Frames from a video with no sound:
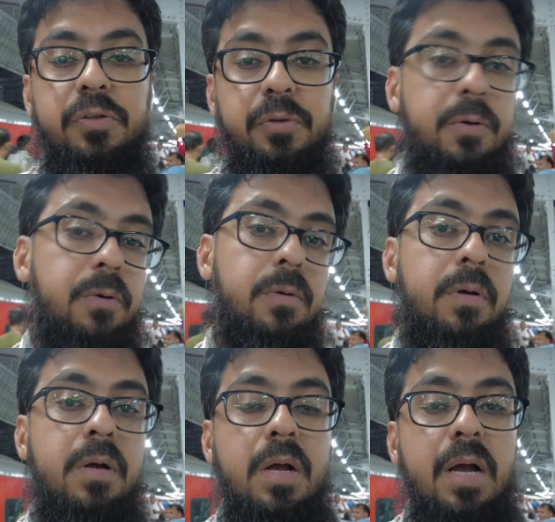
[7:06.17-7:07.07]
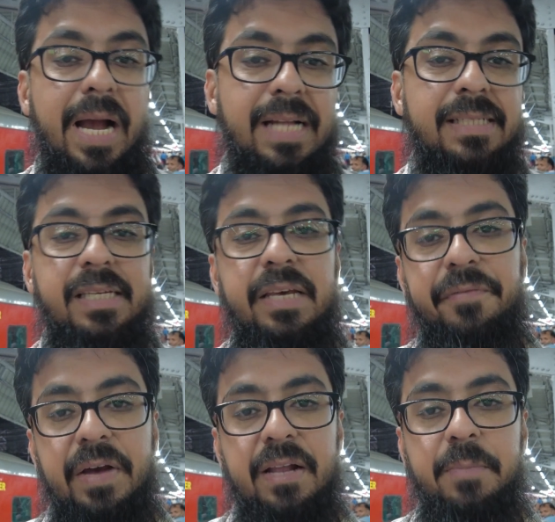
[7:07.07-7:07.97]
So I'll see if
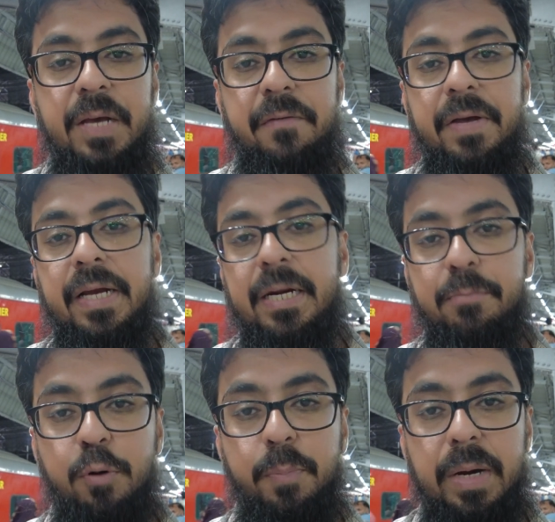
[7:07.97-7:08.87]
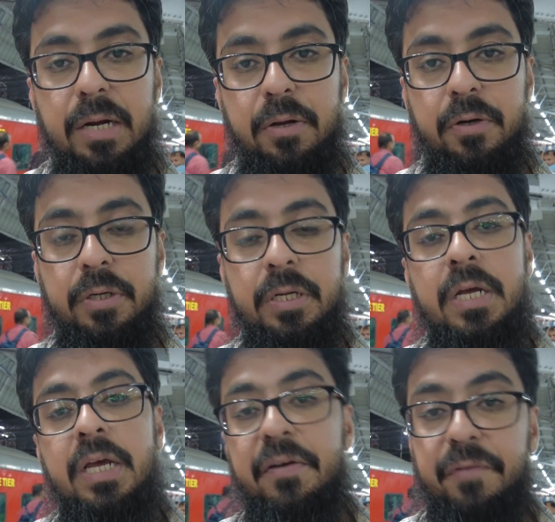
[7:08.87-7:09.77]
I'll be awake at Bhopal or
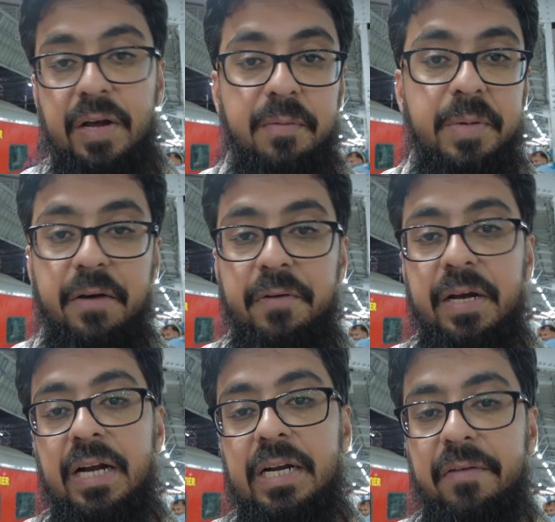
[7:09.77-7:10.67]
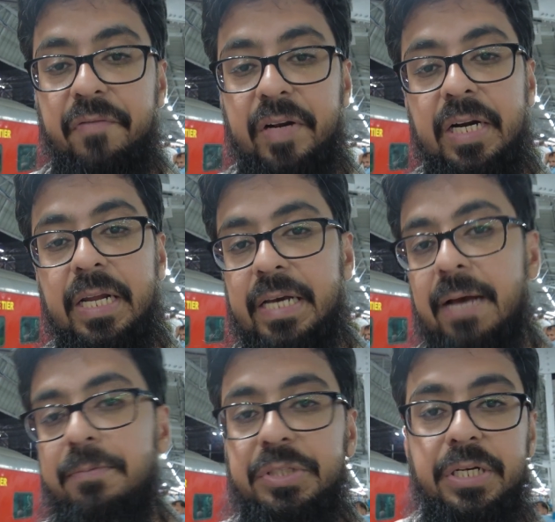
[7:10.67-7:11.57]
not. If I'll be awake, I'll definitely
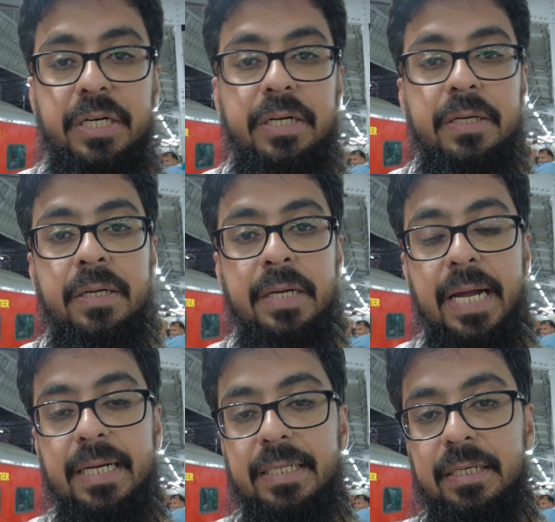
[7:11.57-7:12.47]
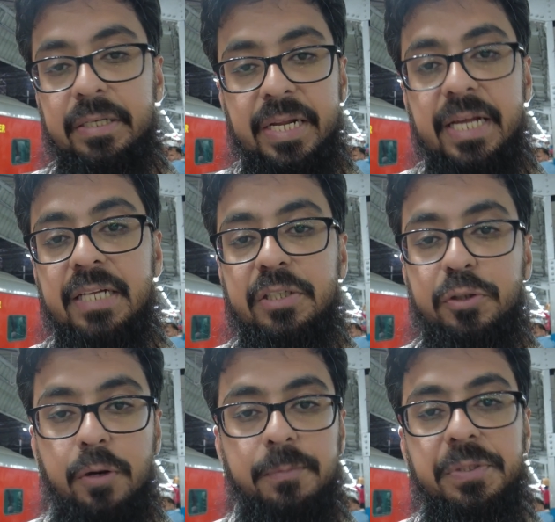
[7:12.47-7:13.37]
capture it. And the train
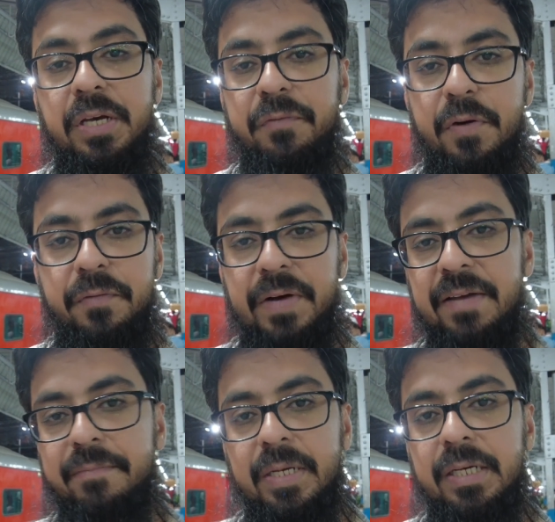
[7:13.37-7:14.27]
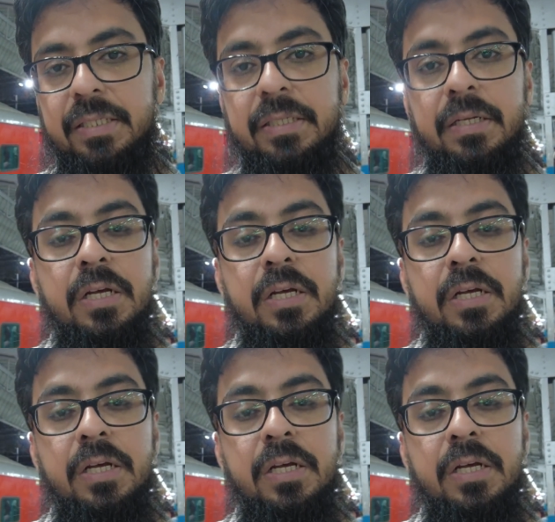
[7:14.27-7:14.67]
stops here for 5 minutes.